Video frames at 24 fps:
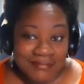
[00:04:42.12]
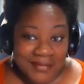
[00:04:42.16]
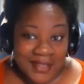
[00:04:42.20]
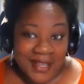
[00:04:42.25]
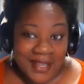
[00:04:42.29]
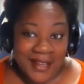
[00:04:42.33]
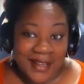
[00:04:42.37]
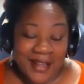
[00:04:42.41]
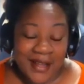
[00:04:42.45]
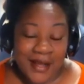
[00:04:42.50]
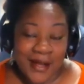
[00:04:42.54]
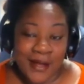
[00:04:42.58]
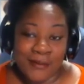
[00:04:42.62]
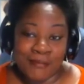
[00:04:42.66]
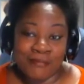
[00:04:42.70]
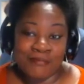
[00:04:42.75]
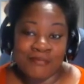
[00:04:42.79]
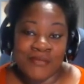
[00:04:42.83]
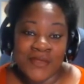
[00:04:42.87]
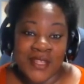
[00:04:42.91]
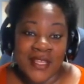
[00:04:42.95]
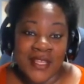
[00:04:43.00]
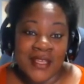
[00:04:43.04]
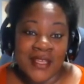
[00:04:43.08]

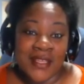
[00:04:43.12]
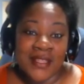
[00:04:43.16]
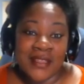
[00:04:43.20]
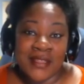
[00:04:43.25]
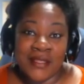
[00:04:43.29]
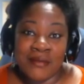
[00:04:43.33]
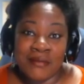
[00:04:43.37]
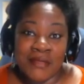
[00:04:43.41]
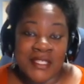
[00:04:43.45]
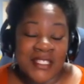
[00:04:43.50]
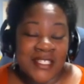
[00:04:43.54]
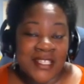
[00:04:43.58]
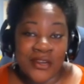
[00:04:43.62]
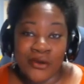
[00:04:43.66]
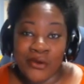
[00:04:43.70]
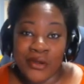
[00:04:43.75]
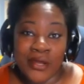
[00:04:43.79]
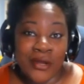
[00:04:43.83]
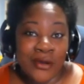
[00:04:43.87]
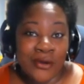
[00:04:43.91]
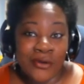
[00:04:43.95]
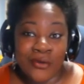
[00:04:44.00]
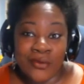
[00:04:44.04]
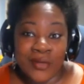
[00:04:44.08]
The
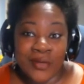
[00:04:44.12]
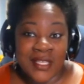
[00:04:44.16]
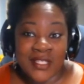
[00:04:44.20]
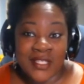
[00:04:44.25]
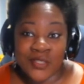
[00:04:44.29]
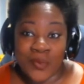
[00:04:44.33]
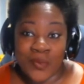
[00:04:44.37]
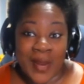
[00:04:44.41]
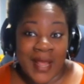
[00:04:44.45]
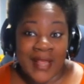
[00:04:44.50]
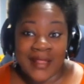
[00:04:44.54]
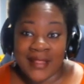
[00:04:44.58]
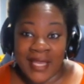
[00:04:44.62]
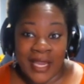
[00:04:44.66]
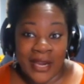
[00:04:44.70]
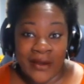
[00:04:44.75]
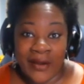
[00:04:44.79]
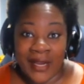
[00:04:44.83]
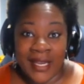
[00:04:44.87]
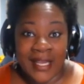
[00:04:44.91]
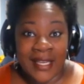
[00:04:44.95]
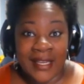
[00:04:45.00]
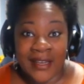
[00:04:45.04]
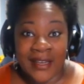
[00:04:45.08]
material is right there
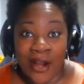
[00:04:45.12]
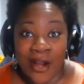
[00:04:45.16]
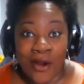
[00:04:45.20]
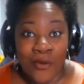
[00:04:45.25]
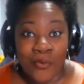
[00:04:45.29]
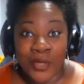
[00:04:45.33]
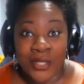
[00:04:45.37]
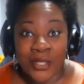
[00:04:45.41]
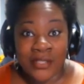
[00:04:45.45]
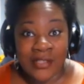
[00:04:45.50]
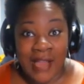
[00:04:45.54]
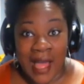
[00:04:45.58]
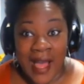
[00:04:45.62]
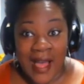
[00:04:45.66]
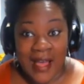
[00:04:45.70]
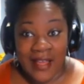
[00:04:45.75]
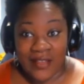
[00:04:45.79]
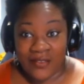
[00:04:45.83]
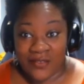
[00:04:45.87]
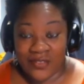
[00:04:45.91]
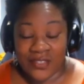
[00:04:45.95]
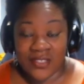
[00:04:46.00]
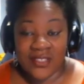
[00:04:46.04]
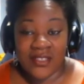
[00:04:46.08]
in our real
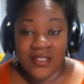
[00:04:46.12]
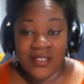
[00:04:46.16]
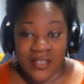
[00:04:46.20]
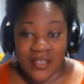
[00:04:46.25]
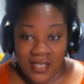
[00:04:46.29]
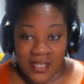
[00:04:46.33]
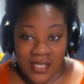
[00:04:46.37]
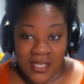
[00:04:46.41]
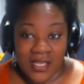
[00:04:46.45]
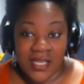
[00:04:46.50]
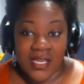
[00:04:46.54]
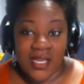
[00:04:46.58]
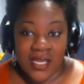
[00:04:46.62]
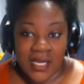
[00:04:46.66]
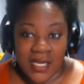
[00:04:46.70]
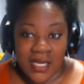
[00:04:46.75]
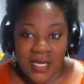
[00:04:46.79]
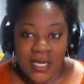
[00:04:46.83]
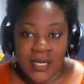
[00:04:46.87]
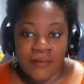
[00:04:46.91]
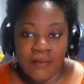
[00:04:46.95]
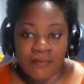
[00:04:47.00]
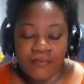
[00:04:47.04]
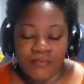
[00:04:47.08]
lives.
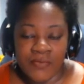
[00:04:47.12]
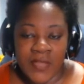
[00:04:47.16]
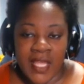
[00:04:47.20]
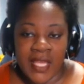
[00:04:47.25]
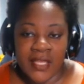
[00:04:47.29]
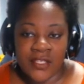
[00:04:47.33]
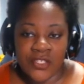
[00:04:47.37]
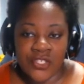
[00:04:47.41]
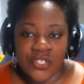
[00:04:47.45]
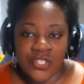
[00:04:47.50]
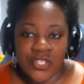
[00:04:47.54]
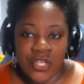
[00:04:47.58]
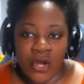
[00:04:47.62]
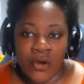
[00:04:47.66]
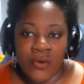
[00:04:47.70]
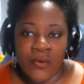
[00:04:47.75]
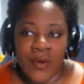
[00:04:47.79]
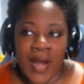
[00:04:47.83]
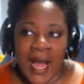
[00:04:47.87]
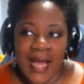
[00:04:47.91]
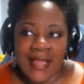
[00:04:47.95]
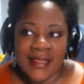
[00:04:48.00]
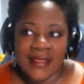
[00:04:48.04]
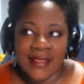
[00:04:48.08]
And
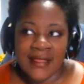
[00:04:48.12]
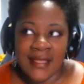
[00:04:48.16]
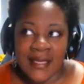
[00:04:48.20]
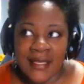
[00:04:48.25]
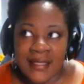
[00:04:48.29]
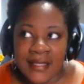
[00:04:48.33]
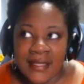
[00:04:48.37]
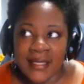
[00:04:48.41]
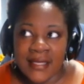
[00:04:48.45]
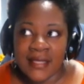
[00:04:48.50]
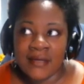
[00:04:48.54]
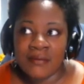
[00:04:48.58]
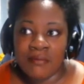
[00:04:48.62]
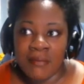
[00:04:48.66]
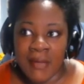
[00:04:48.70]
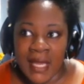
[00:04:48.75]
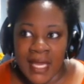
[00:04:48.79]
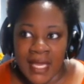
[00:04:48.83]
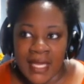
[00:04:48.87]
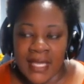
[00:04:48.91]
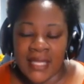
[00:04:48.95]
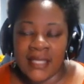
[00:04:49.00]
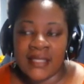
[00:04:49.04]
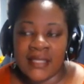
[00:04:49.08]
so I think that it
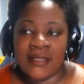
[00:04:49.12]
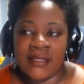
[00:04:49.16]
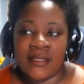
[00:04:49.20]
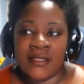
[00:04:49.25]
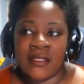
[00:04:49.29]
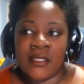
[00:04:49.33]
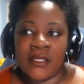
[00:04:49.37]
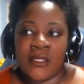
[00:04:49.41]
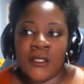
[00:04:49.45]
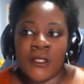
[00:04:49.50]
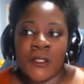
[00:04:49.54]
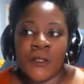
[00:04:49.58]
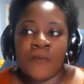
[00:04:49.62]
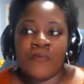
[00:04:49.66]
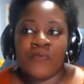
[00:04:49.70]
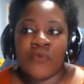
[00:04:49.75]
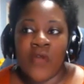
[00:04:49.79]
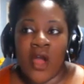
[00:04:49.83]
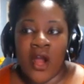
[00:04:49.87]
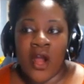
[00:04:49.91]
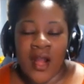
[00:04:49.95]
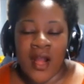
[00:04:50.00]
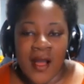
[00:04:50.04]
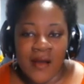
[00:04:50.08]
made
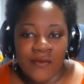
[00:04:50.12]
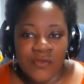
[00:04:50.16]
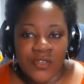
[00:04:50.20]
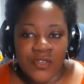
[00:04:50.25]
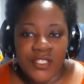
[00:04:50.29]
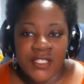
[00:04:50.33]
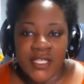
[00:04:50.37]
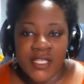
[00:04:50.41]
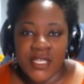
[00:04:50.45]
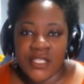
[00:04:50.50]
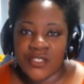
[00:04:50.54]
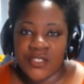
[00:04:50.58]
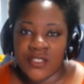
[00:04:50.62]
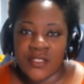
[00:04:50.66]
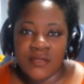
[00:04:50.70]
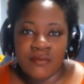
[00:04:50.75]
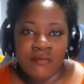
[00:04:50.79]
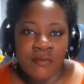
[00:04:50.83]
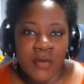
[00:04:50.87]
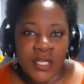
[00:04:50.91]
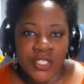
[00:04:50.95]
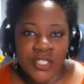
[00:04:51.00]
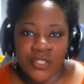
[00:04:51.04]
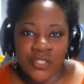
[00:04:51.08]
our conversations
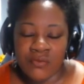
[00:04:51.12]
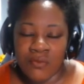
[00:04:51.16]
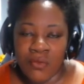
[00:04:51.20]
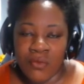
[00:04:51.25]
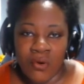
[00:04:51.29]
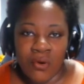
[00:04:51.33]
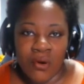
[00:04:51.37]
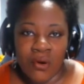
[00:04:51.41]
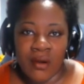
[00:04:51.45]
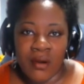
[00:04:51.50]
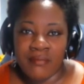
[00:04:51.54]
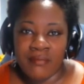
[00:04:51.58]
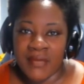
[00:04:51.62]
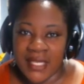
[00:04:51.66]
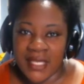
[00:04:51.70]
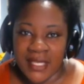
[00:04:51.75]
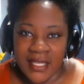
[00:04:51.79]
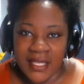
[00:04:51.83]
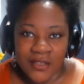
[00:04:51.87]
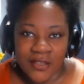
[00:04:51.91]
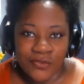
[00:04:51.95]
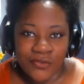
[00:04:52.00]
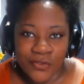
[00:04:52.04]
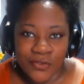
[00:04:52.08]
much more
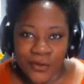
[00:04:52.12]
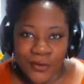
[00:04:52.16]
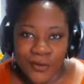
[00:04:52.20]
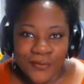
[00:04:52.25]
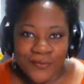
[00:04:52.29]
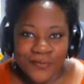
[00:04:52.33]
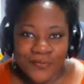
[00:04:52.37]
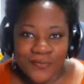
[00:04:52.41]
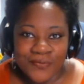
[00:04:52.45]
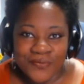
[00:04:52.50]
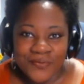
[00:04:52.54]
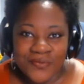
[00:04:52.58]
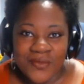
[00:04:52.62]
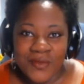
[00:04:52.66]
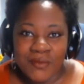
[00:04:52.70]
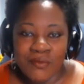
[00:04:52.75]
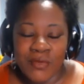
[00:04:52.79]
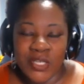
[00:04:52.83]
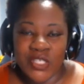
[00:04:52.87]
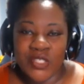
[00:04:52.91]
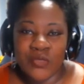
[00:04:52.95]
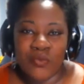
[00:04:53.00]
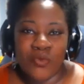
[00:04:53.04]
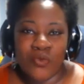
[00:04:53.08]
meaningful,
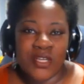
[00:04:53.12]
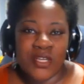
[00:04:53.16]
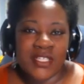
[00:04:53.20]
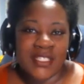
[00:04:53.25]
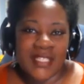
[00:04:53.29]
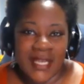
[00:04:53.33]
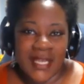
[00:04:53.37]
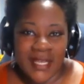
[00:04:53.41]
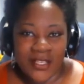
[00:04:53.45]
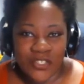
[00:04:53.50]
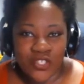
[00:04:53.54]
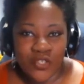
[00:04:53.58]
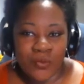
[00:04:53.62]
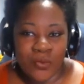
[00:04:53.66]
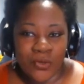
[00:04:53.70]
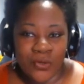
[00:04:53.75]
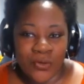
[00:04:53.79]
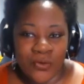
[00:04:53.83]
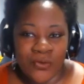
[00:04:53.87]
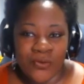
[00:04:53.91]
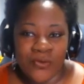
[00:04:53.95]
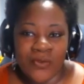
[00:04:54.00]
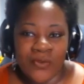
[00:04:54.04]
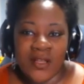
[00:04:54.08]
much more
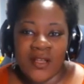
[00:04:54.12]
tangible,